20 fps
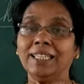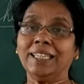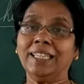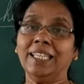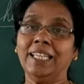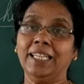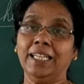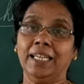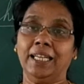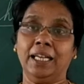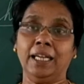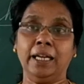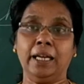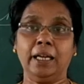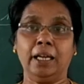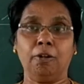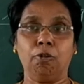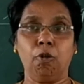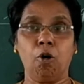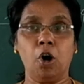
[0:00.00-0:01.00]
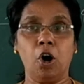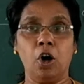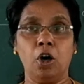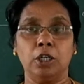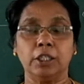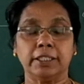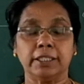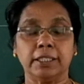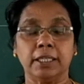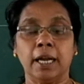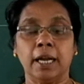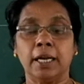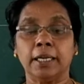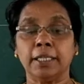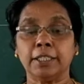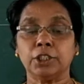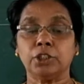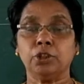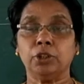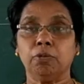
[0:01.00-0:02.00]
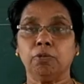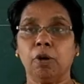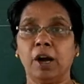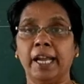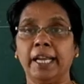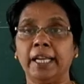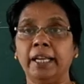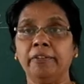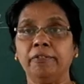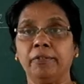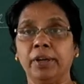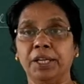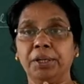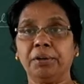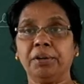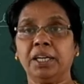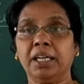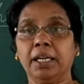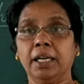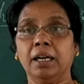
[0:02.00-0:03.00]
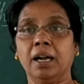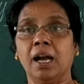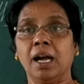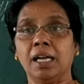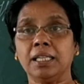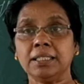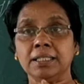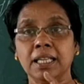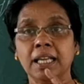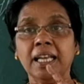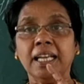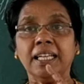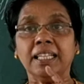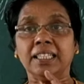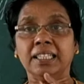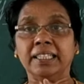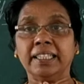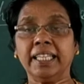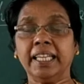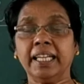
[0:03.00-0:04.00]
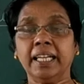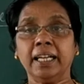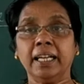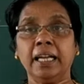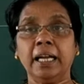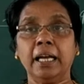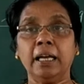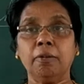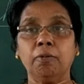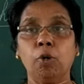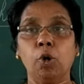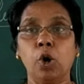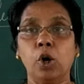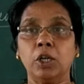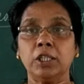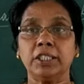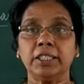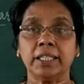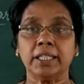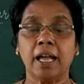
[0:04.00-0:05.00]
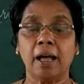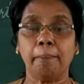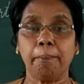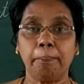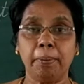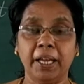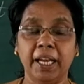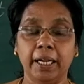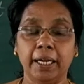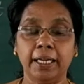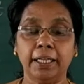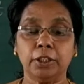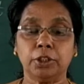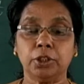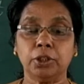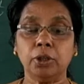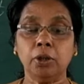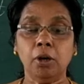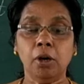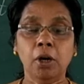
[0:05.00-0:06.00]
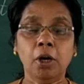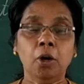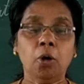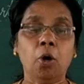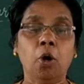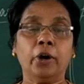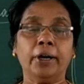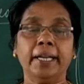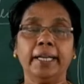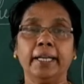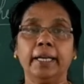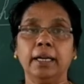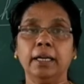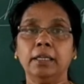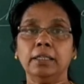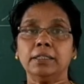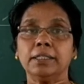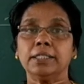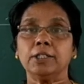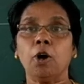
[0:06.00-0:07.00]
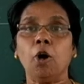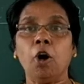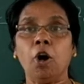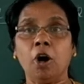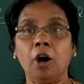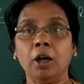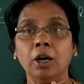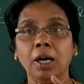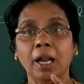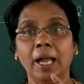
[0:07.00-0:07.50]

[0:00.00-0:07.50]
thicker walls. Understood why ventricle has thicker thicker walls comparing to auricles or